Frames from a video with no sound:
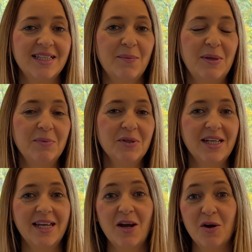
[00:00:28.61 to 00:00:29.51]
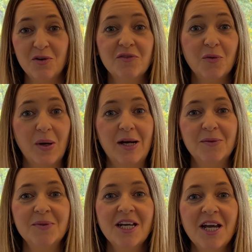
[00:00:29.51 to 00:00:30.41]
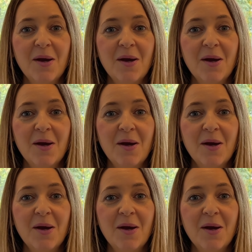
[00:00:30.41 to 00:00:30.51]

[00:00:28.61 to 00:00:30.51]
that people can get overwhelmed